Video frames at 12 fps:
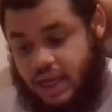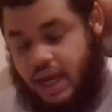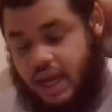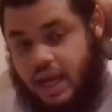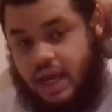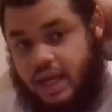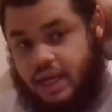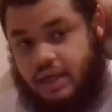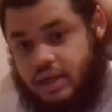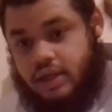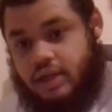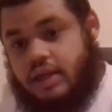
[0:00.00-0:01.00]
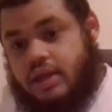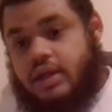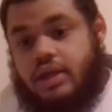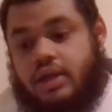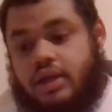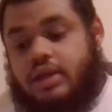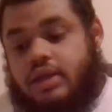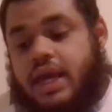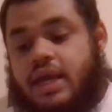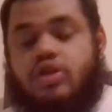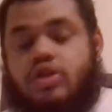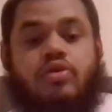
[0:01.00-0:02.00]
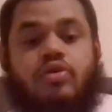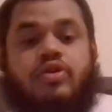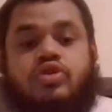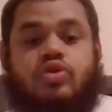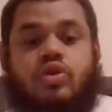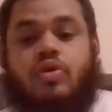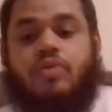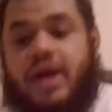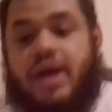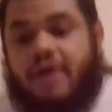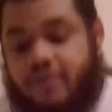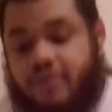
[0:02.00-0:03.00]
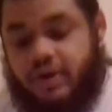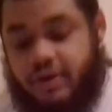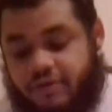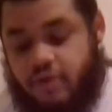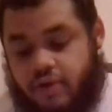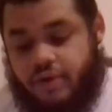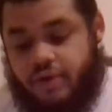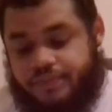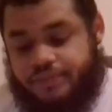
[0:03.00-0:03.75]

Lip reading: and D'Angelo Russell's all the way at 44.